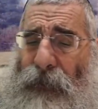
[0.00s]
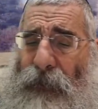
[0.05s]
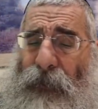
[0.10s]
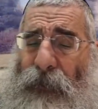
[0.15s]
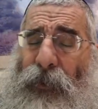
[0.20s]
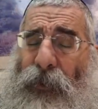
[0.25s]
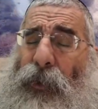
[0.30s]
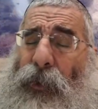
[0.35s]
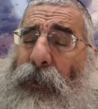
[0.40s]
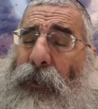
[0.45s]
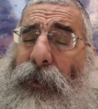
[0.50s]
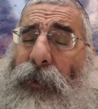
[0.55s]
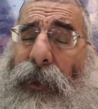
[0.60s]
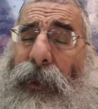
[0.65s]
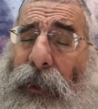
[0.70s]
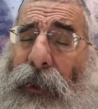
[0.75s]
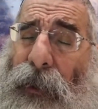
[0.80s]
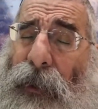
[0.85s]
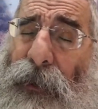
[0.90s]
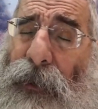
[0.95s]
of who he
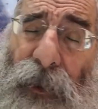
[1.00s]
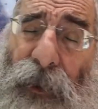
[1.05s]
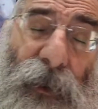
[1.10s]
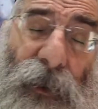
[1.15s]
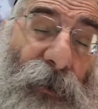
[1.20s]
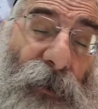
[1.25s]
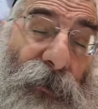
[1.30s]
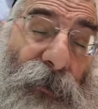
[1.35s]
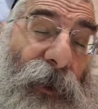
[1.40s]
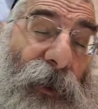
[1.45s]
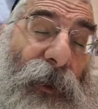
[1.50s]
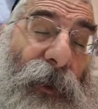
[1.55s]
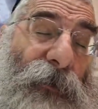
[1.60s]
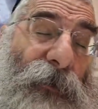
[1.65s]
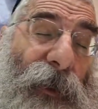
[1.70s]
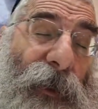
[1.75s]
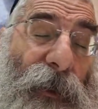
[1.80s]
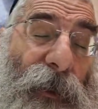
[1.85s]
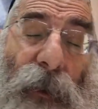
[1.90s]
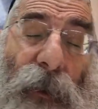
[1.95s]
really is, that he's really
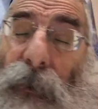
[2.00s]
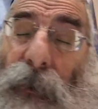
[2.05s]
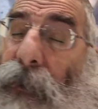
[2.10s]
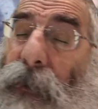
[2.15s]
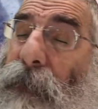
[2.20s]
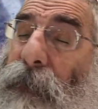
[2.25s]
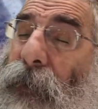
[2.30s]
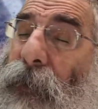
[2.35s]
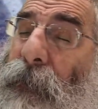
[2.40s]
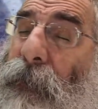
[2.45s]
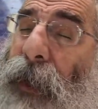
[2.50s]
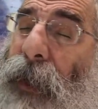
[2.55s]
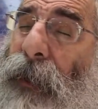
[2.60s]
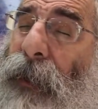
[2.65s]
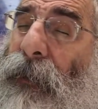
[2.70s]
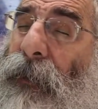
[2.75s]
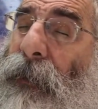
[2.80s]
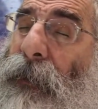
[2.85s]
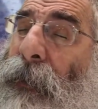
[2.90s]
transcendent of the battle.